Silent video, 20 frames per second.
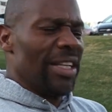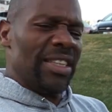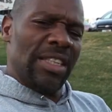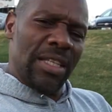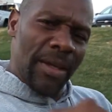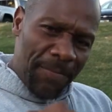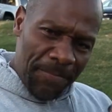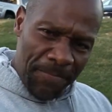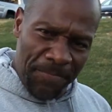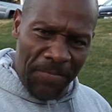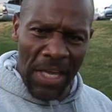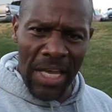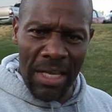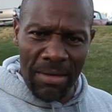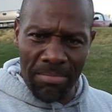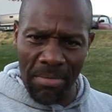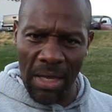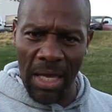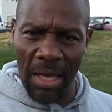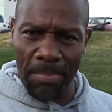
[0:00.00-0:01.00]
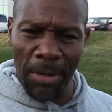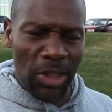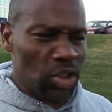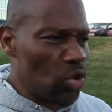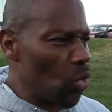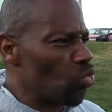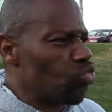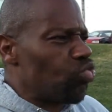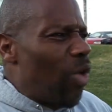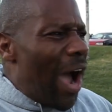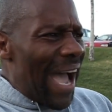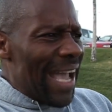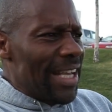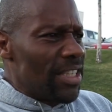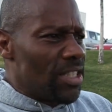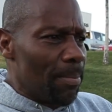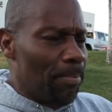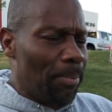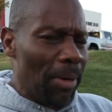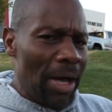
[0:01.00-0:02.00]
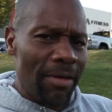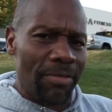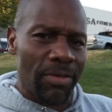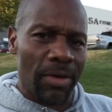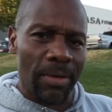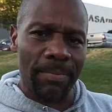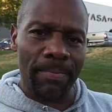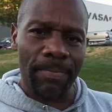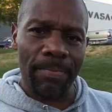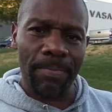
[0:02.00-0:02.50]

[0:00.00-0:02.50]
defeat me, but to rise above them